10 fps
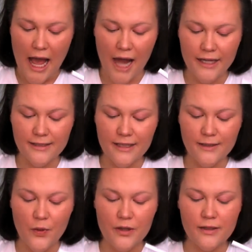And it says
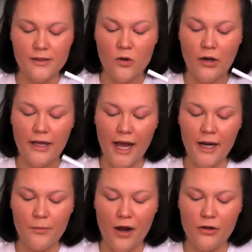that this is an
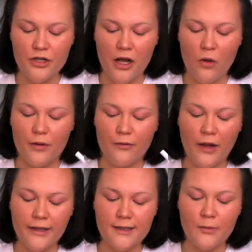organic brow gel with
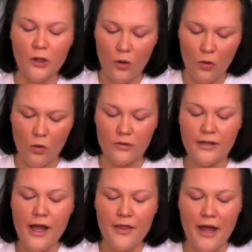flexible hold
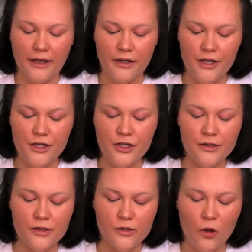that
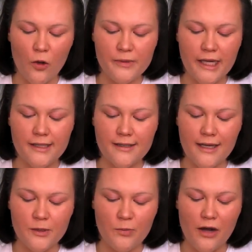conditions, sculpts, and
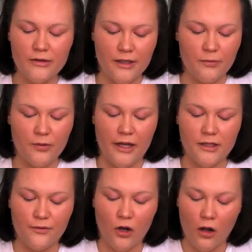sets brows in
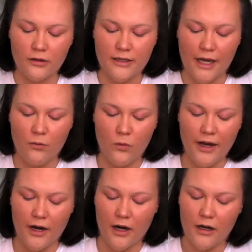place for all day
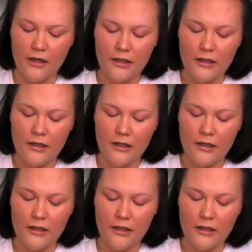wear.